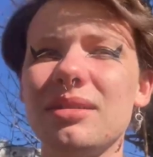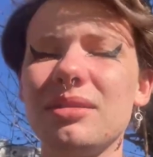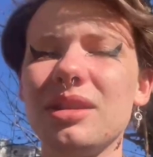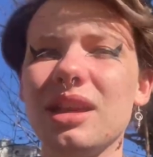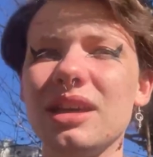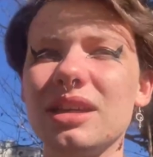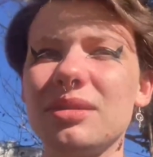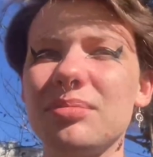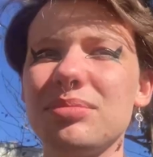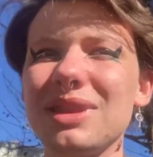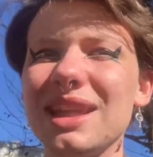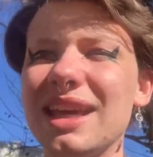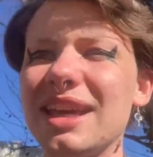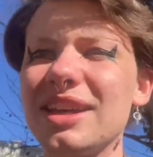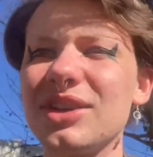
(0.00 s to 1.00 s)
like
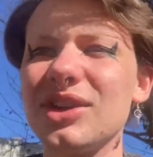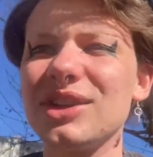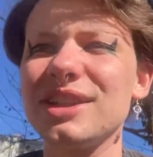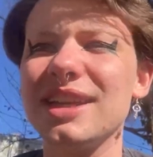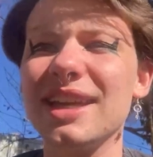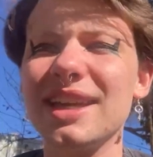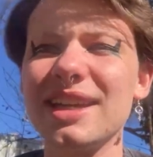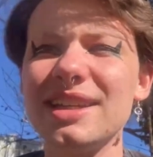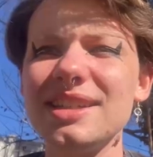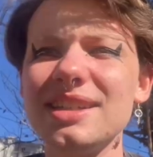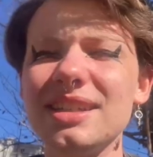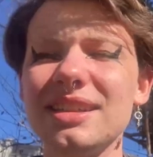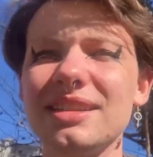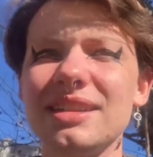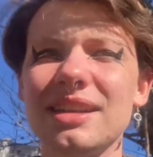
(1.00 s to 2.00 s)
planned on getting.
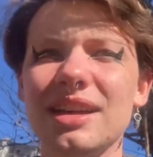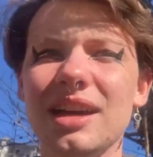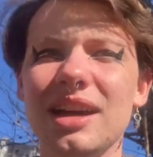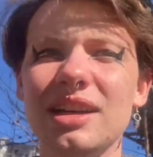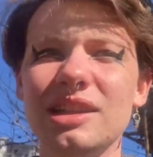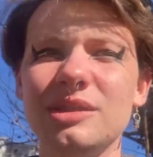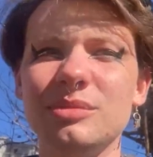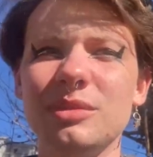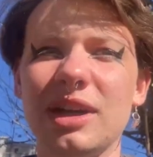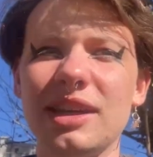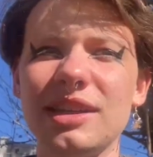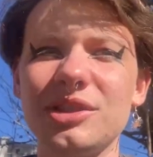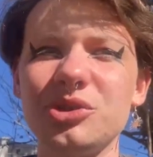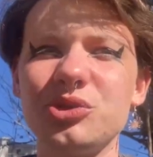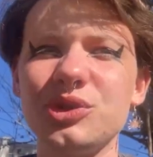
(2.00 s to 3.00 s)
Um, I
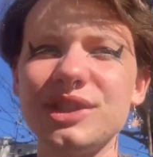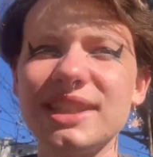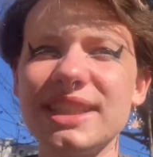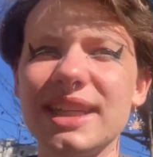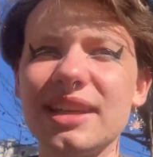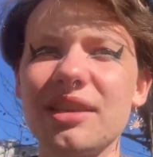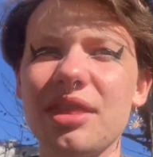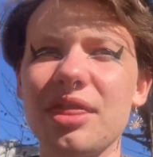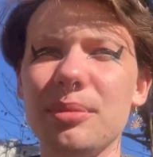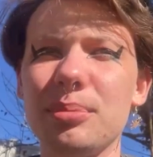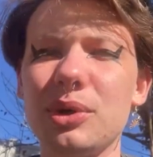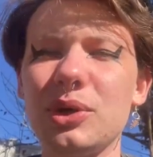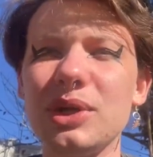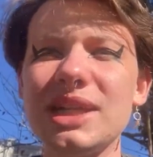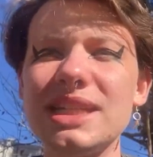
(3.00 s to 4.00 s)
didn't really get the
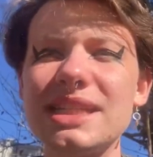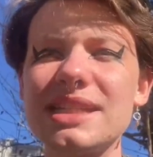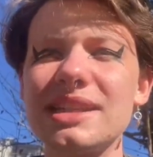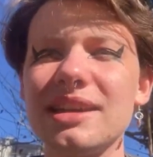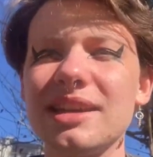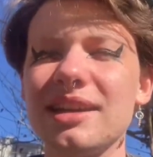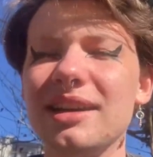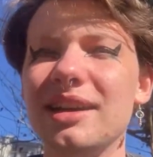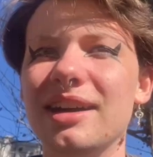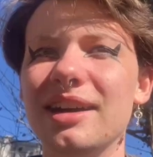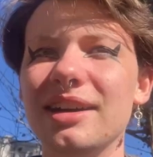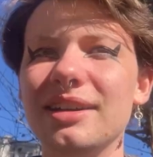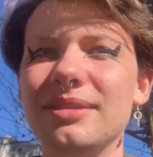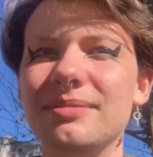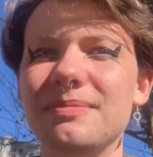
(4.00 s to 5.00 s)
point.
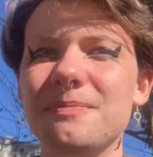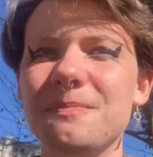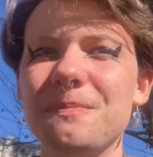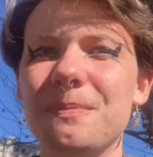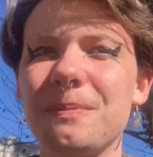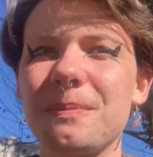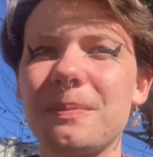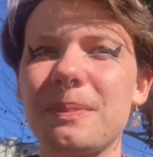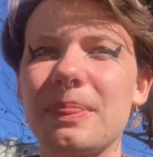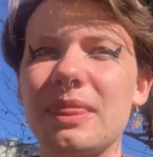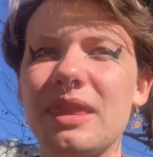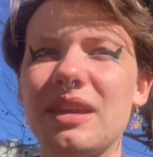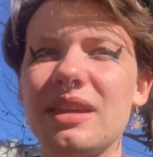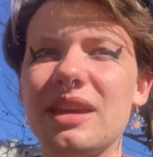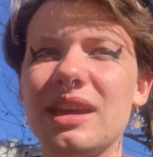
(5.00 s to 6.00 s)
Um,
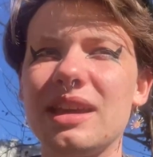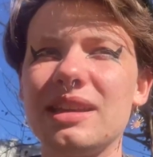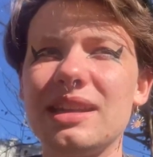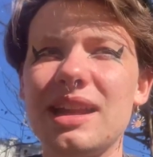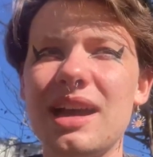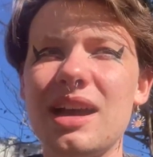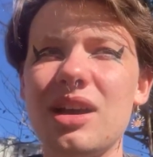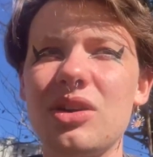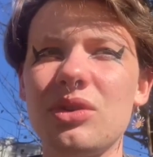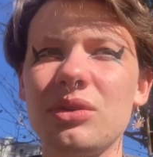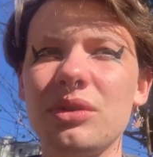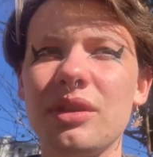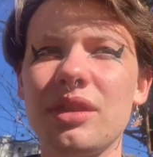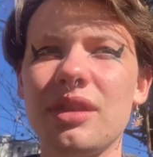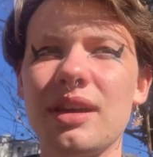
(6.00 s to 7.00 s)
and now
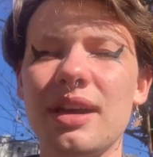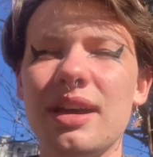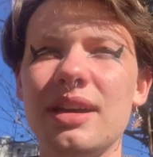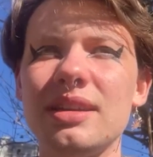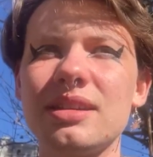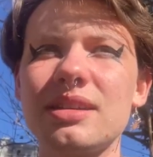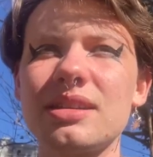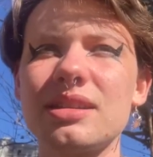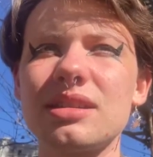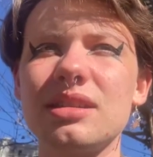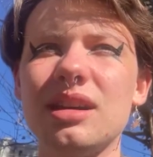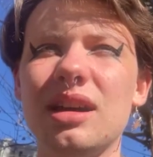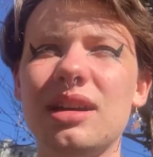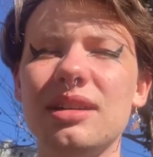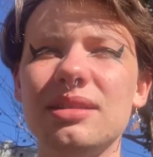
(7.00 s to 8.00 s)
that
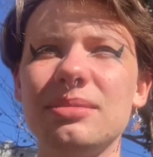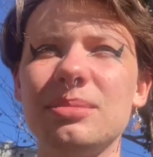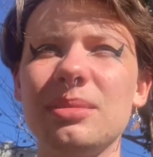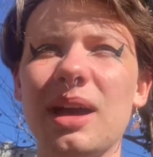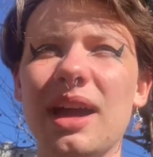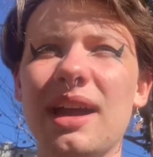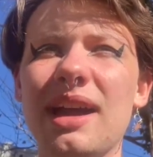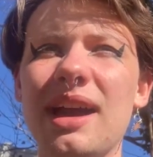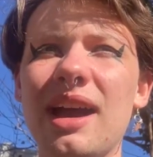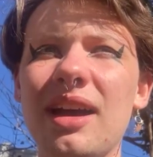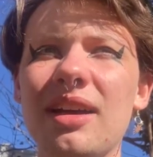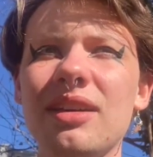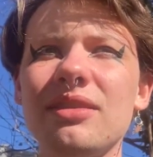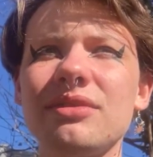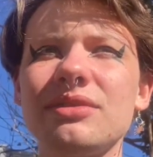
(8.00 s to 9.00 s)
um, I
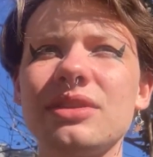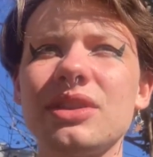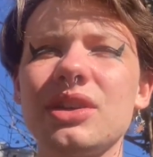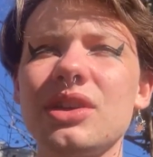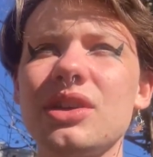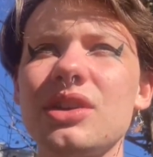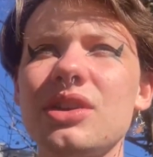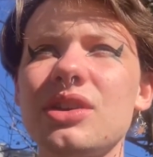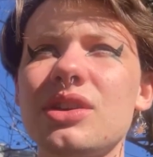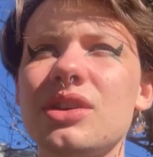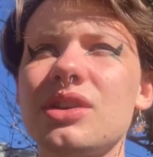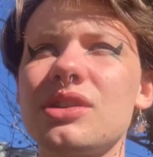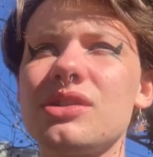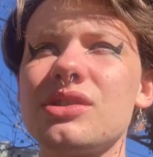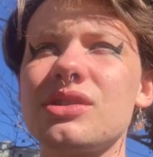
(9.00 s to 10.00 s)
have
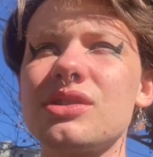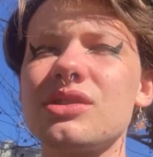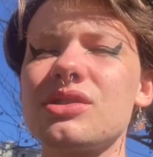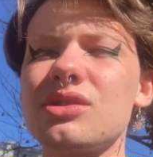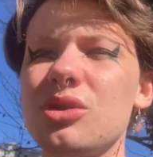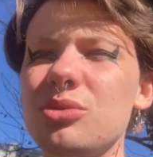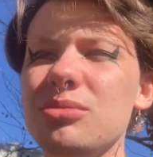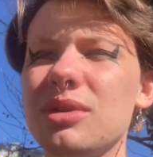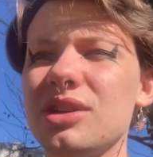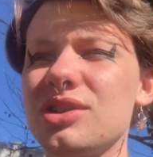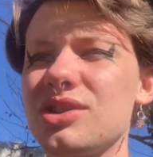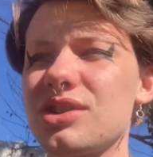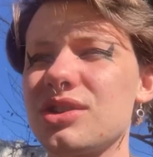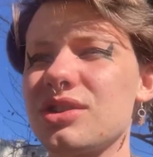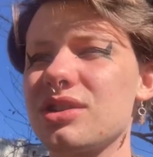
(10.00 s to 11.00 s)
so
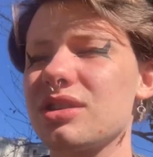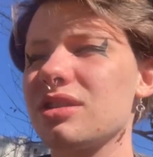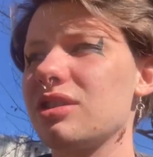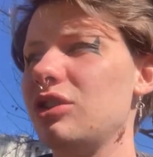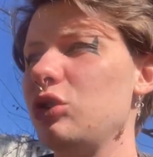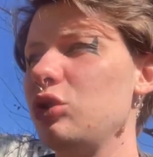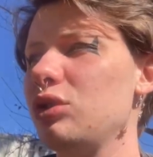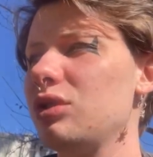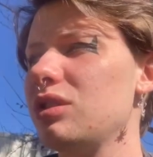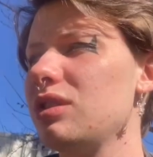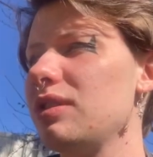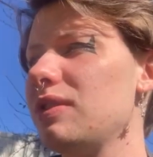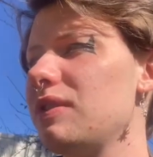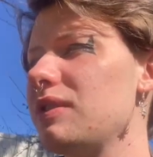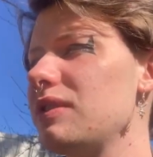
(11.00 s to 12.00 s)
much
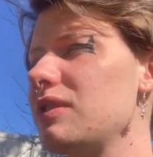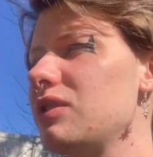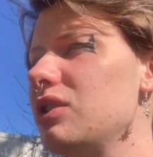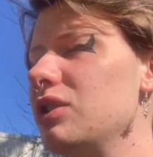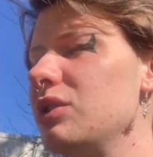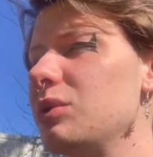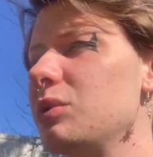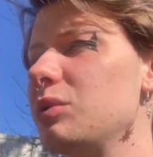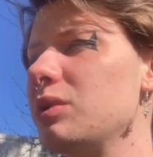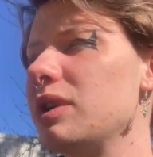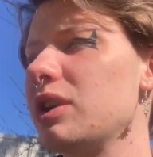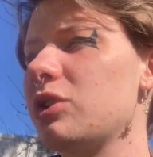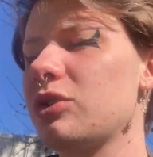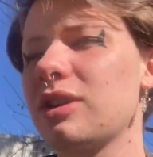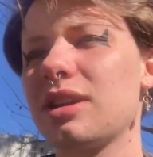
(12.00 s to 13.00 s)
you know,
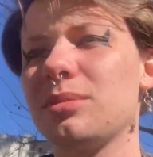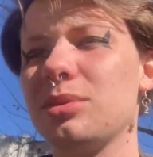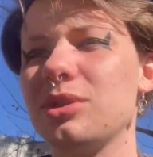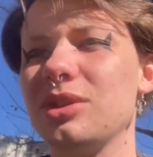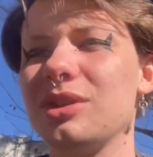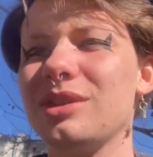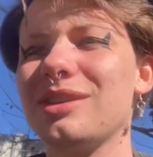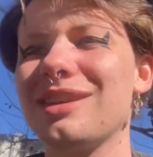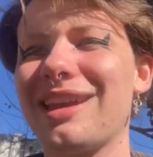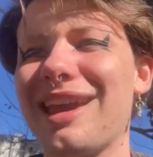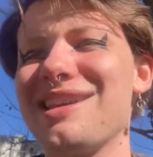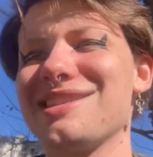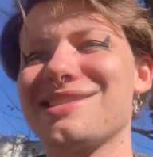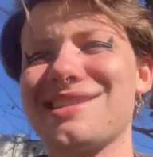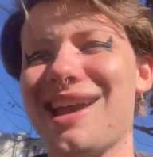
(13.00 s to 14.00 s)
incredible gay
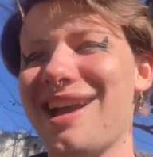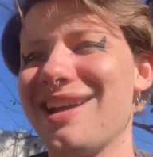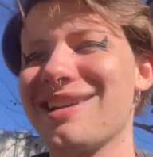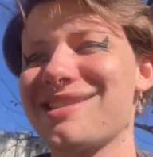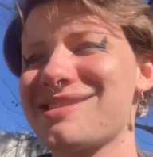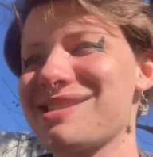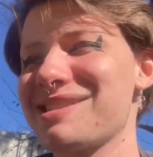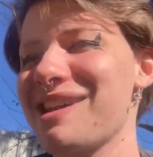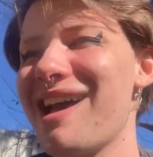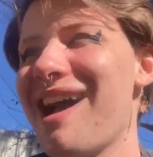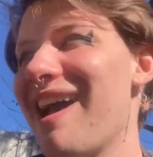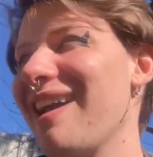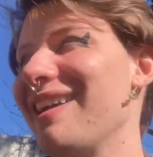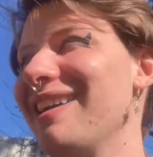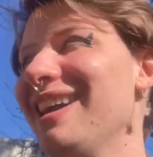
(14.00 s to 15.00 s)
sex.
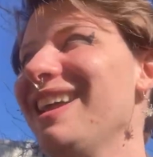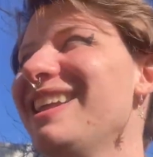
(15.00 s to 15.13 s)
I,